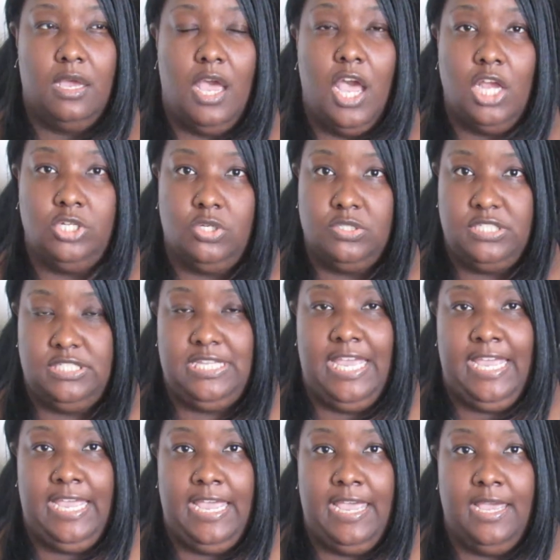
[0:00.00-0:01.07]

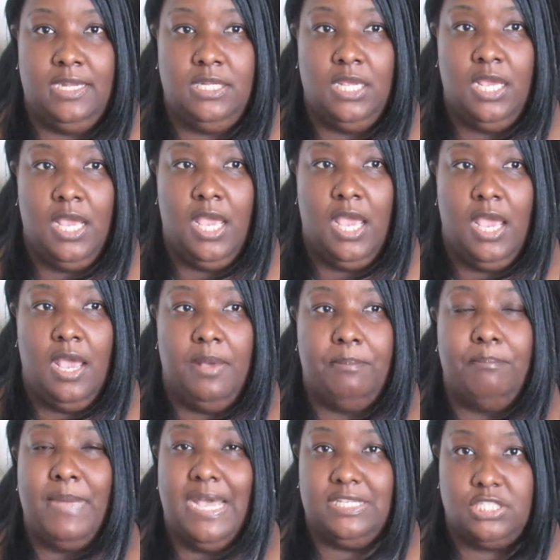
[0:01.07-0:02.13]
understand
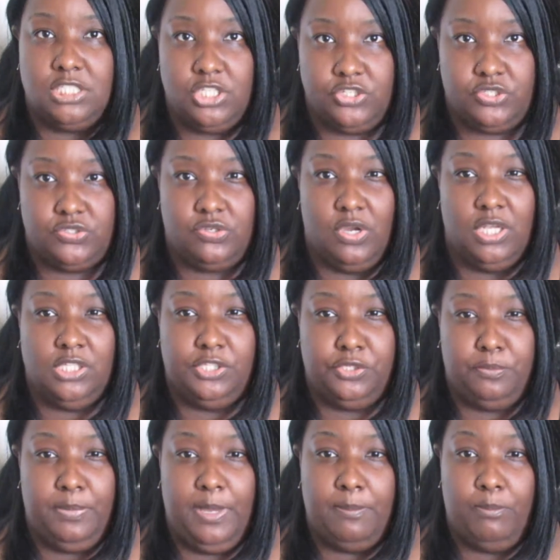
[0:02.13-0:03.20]
my sister a
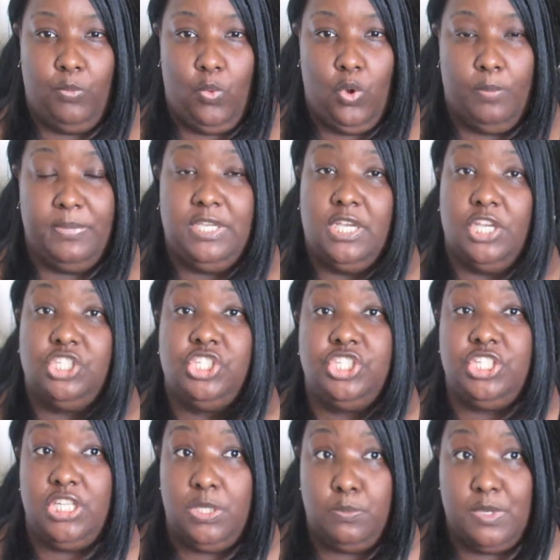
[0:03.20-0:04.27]
little bit more, because
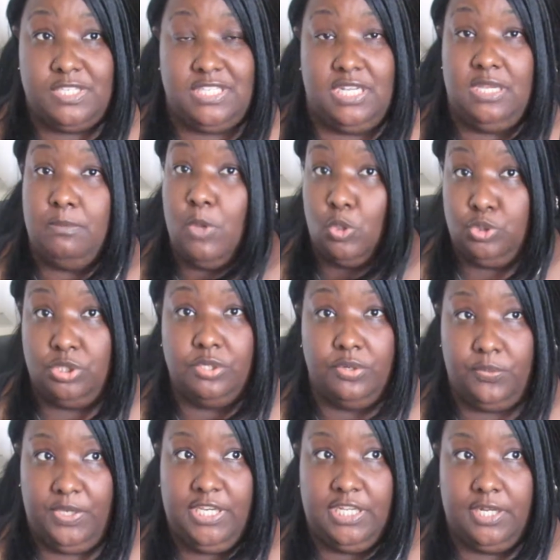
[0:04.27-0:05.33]
she was an
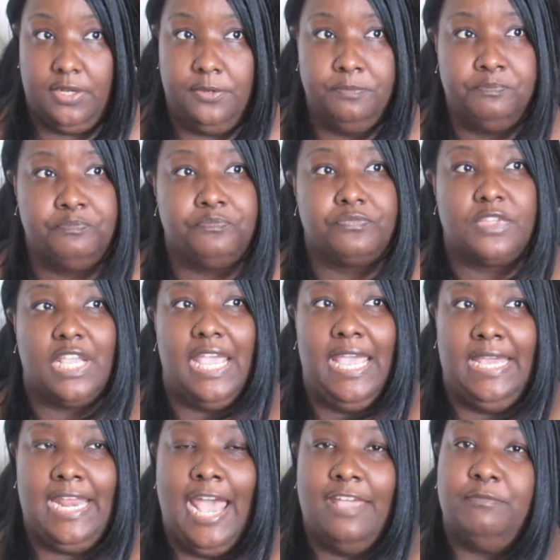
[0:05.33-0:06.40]
emotional eater,
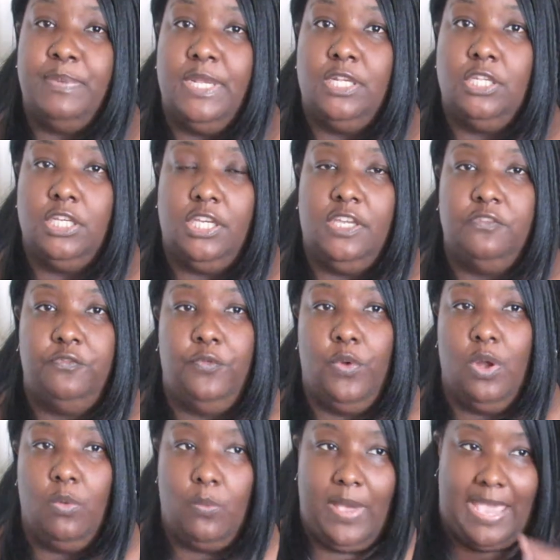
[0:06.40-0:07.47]
and I've been looking
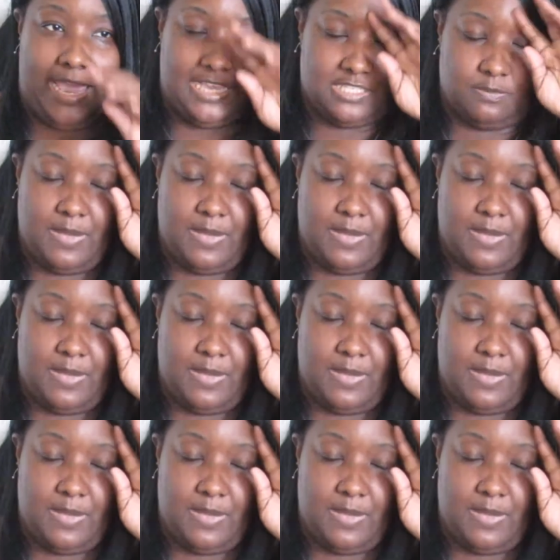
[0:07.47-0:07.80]
for ways.